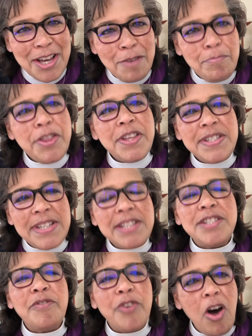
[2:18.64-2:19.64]
but the
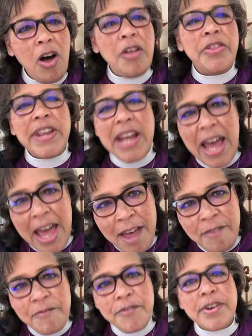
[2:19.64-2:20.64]
sense of call that
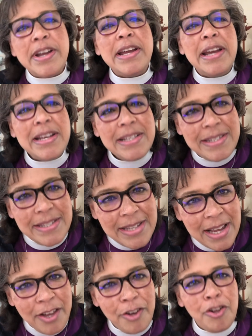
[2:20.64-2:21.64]
every
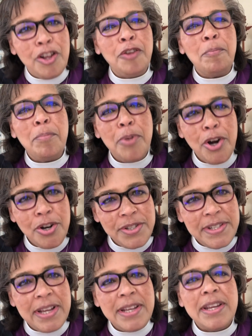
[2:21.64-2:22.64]
single
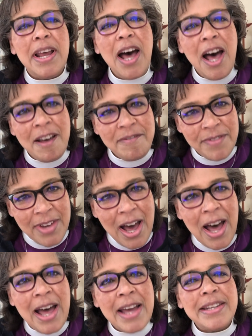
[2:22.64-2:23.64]
person of
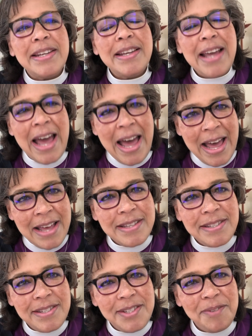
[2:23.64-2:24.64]
God
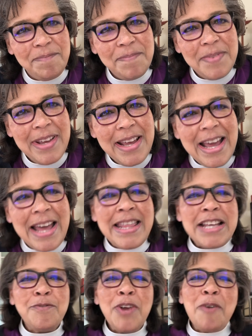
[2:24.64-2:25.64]
has. And
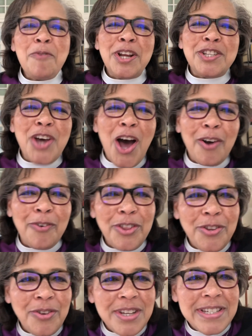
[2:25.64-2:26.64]
that's what I want to talk
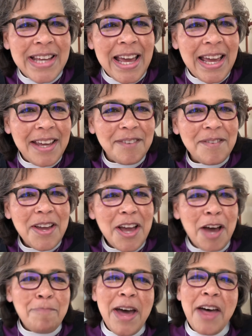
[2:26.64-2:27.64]
with you today,
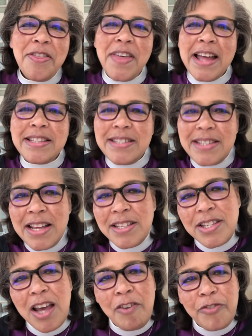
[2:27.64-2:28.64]
about that
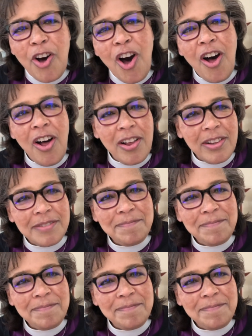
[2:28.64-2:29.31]
sense of call.